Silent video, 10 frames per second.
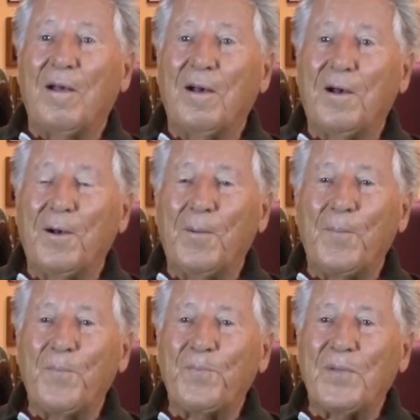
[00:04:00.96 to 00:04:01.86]

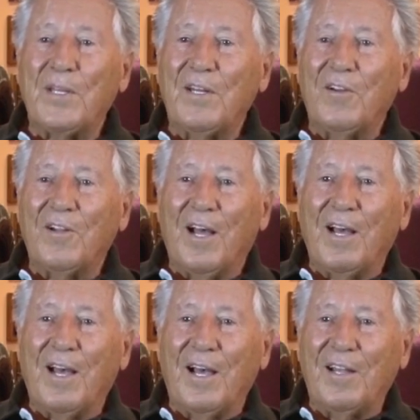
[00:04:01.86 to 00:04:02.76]
You know,
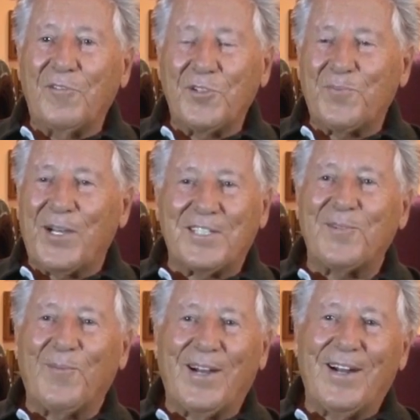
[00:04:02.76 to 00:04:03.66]
I respect
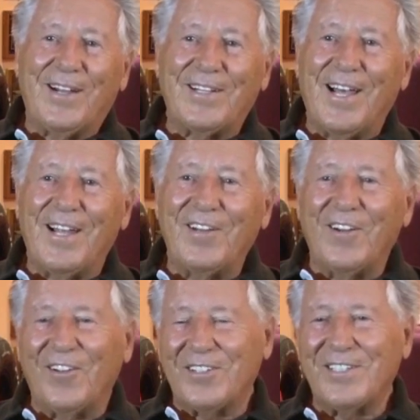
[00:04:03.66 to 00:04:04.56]
somebody like that. You
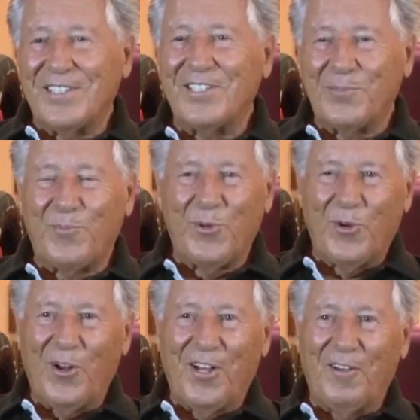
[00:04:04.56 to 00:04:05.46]
know, there's
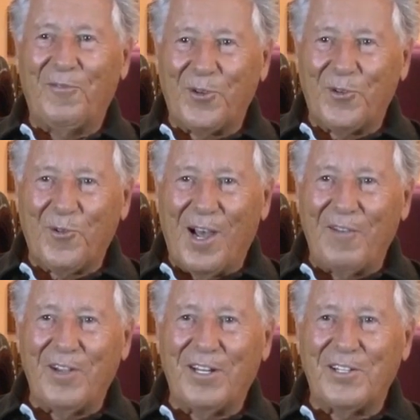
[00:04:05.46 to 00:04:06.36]
pure love for
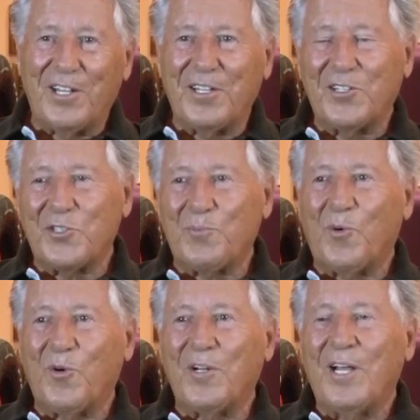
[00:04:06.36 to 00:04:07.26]
driving and the
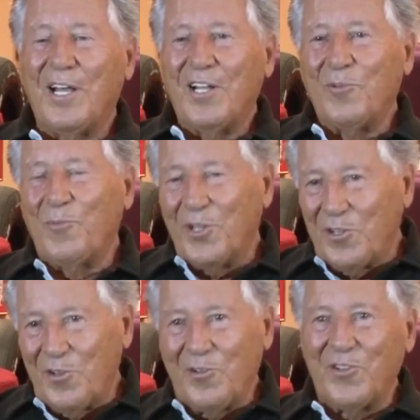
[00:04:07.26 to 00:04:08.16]
sport to be
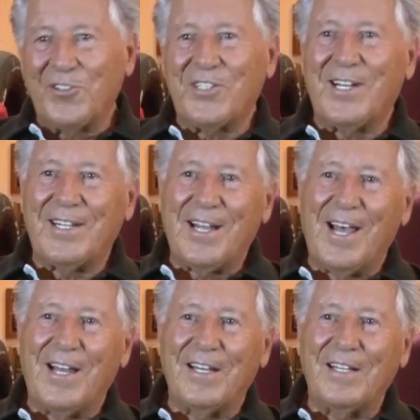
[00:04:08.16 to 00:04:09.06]
curious like
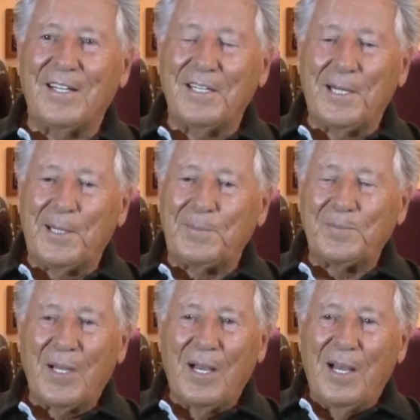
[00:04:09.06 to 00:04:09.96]
that. And
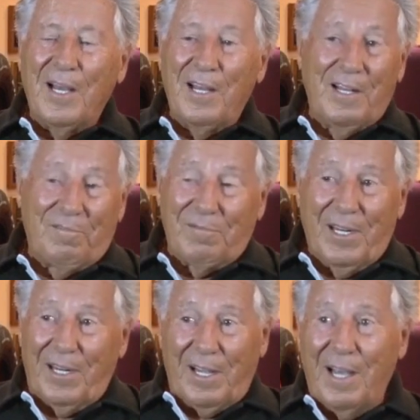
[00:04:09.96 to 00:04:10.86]

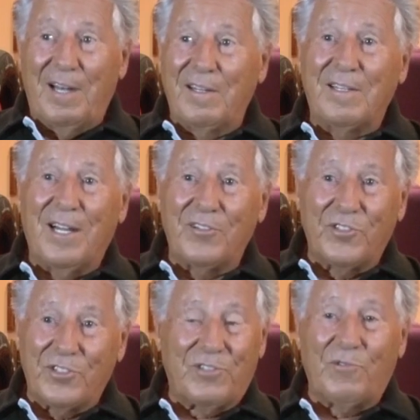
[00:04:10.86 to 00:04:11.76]
again, not
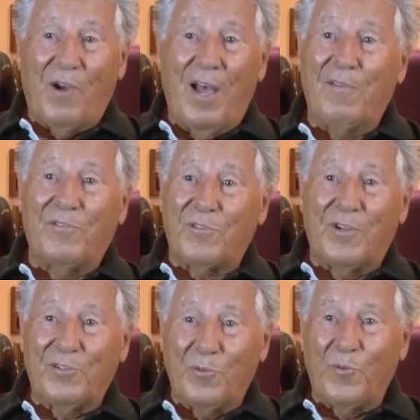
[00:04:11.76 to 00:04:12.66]
just drive,
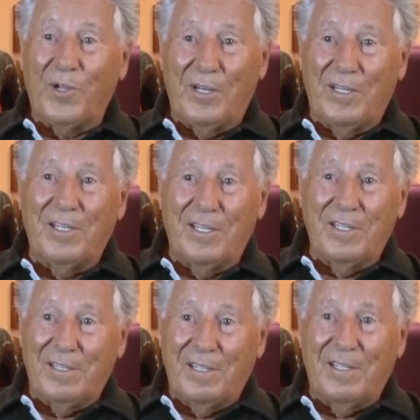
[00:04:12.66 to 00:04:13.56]
try to win
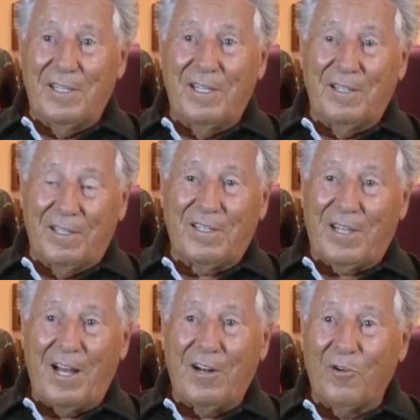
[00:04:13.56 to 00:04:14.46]
in a
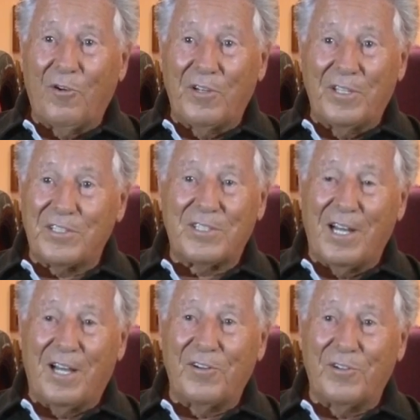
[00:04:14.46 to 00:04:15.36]
category that's
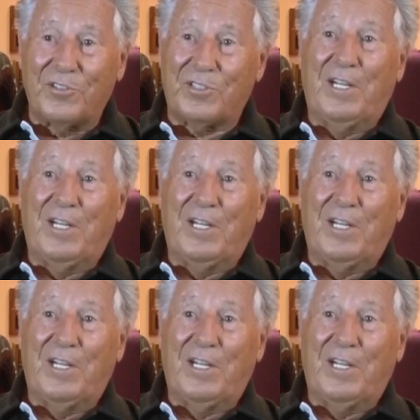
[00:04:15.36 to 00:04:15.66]
not your